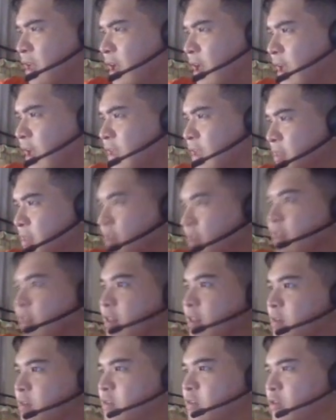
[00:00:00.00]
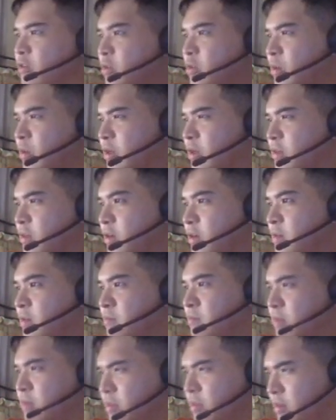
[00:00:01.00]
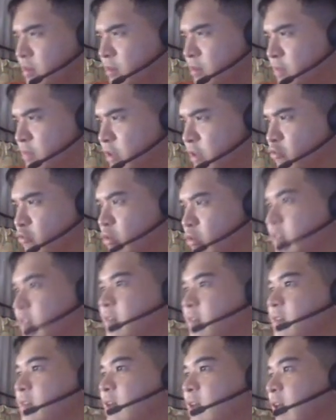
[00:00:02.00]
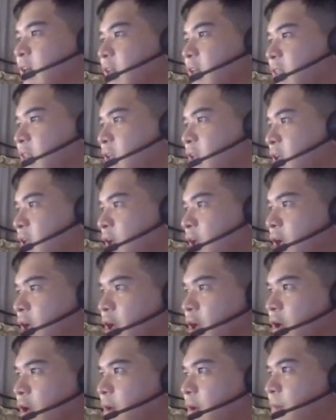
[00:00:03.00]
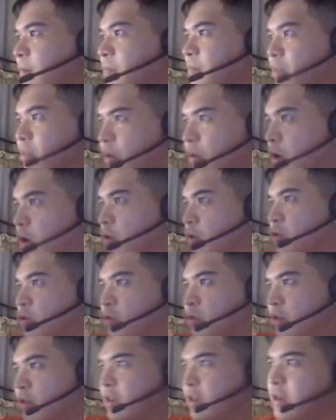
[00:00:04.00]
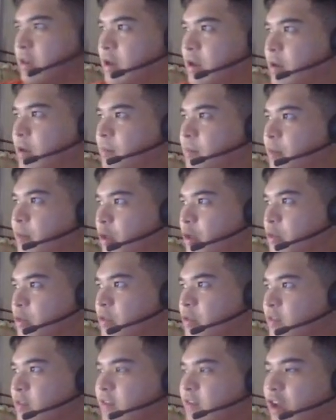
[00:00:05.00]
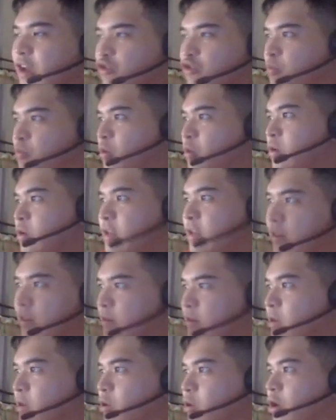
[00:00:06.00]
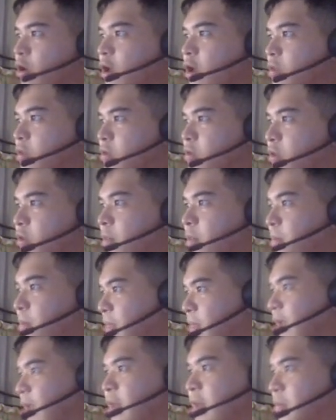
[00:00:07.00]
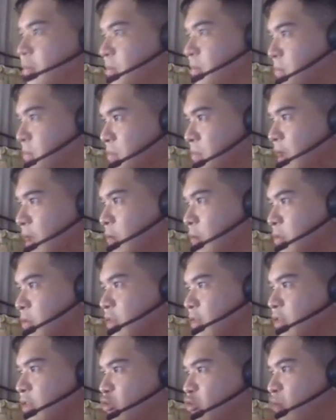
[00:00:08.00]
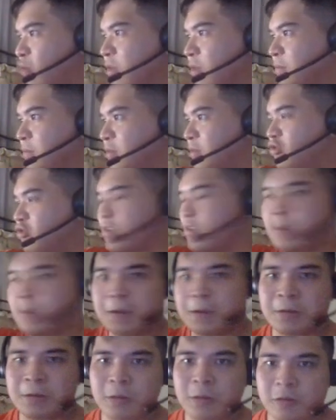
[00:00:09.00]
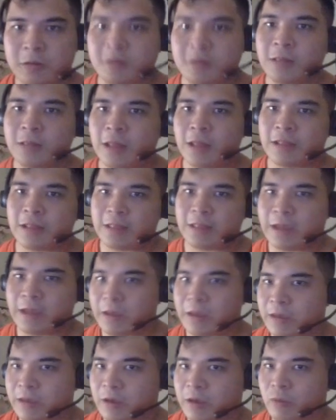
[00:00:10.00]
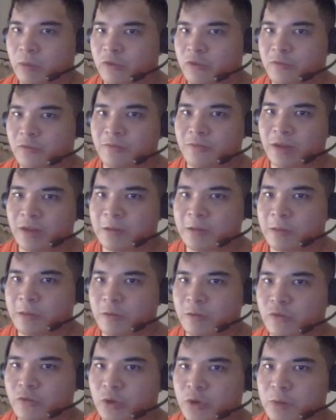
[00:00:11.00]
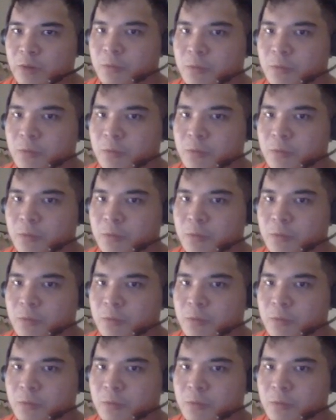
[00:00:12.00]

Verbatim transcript: I can see that the steering wheel is a is a complete redesign. Um, also the um, also the dashboard and the center console. And I would say the transmission here looks a lot like uh, what you find in the Toyota